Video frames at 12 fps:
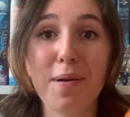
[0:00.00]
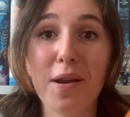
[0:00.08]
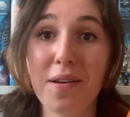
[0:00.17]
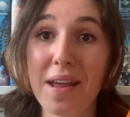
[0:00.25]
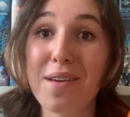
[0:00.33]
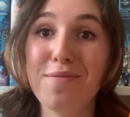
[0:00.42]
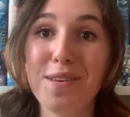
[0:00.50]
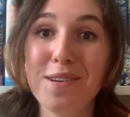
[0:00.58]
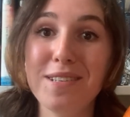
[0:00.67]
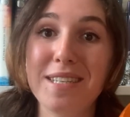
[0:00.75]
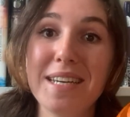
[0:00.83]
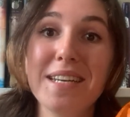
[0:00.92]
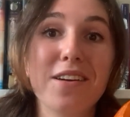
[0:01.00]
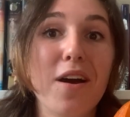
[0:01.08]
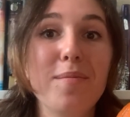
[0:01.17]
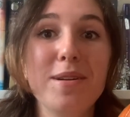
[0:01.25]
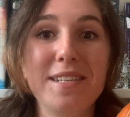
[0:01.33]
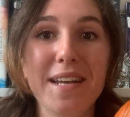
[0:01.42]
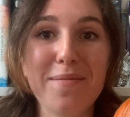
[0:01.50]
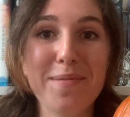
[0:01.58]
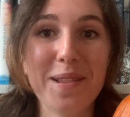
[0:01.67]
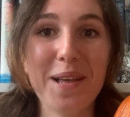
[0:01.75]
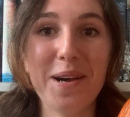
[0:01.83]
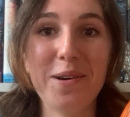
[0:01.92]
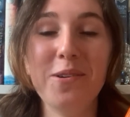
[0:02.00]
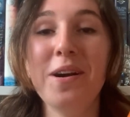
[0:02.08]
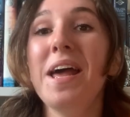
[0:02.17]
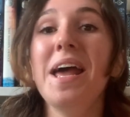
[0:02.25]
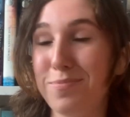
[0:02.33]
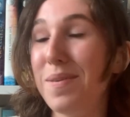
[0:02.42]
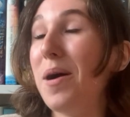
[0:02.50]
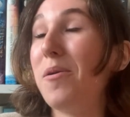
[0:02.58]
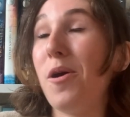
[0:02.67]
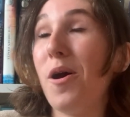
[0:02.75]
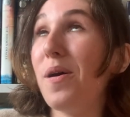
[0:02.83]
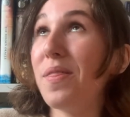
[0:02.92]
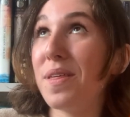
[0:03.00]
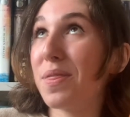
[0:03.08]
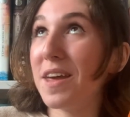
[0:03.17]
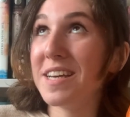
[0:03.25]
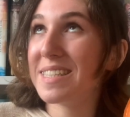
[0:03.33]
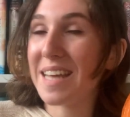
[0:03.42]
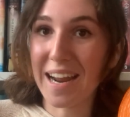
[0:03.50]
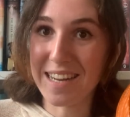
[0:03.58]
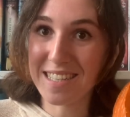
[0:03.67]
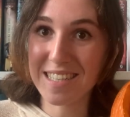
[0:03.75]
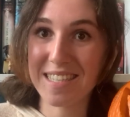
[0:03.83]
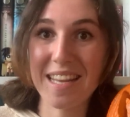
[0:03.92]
button if you did. Comment down below all the things that I just